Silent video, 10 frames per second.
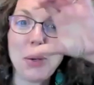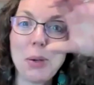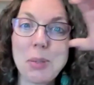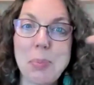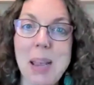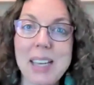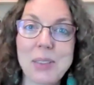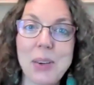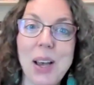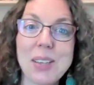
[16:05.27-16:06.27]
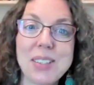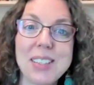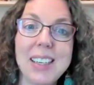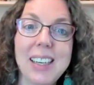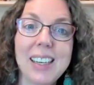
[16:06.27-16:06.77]
huge band across
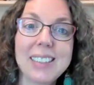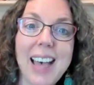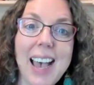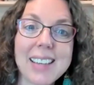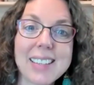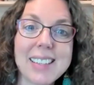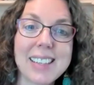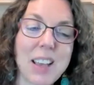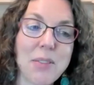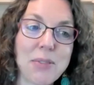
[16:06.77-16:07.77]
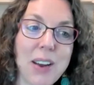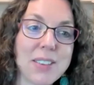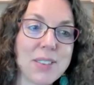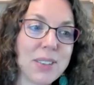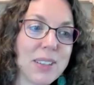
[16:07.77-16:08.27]
Alaska because I have
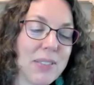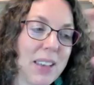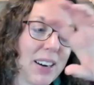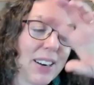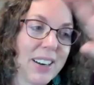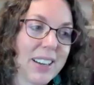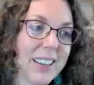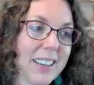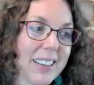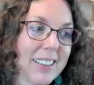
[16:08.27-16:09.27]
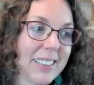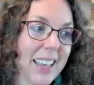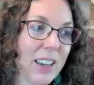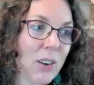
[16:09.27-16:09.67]
friends who live there. Like